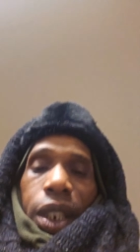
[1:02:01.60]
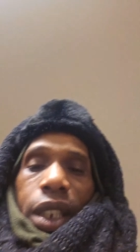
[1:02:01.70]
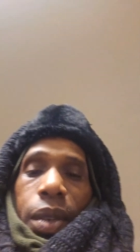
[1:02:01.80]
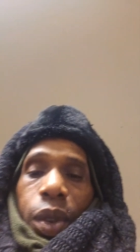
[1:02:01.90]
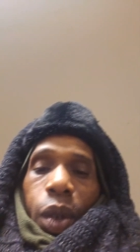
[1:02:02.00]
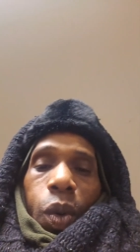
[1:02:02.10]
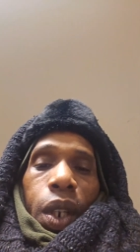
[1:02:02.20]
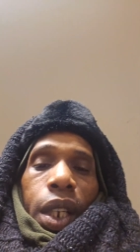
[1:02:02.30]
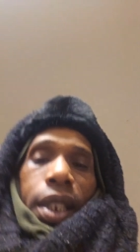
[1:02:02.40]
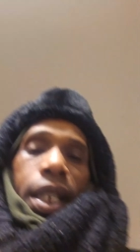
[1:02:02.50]
even throw in
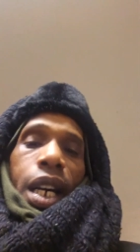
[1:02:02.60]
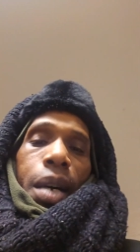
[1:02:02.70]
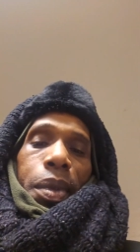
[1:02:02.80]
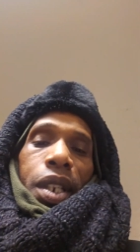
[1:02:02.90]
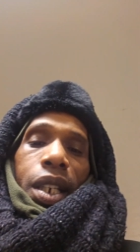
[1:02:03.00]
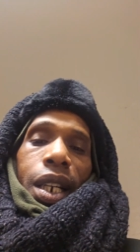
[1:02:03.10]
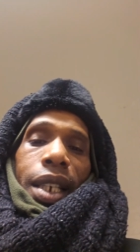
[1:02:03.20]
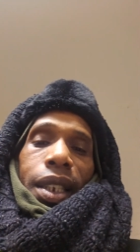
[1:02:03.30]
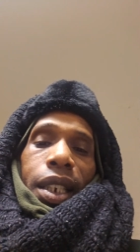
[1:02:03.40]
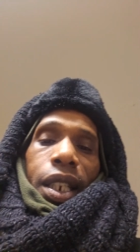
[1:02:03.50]
a dime or nothing
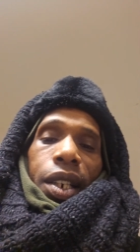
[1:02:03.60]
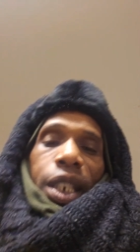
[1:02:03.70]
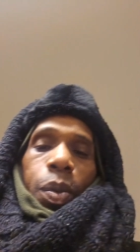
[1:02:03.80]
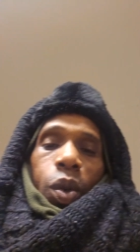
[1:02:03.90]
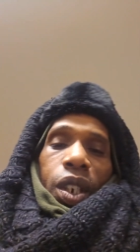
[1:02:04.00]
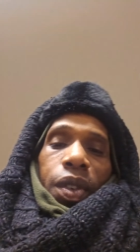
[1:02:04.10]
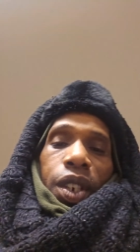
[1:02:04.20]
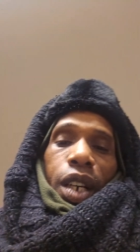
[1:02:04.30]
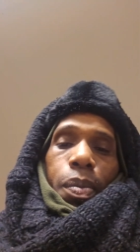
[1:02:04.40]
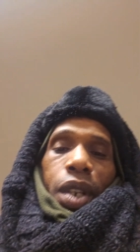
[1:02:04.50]
like that. Y'all keep on giving
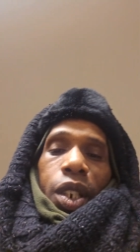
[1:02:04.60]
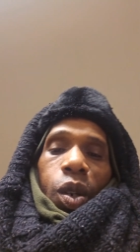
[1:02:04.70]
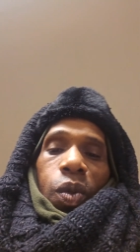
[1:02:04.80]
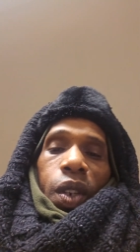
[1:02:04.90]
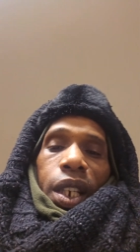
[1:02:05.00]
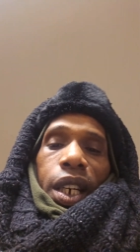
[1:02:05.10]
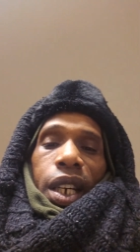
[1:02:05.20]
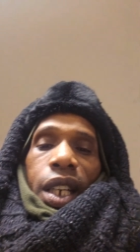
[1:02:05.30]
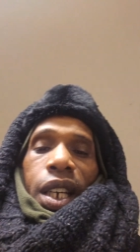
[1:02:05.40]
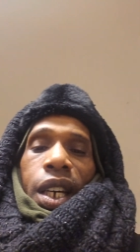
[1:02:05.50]
y'all money over there
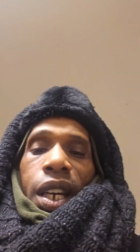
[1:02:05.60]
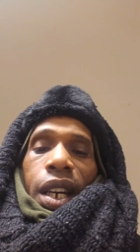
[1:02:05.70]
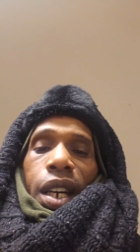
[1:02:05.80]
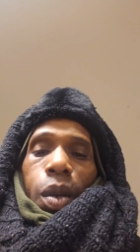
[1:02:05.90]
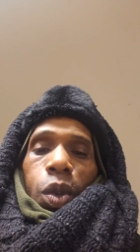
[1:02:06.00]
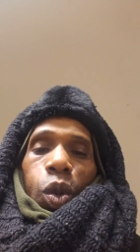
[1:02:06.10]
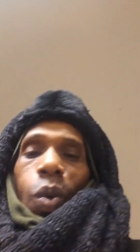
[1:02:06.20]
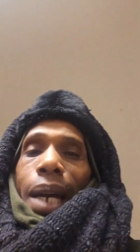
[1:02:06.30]
and help little white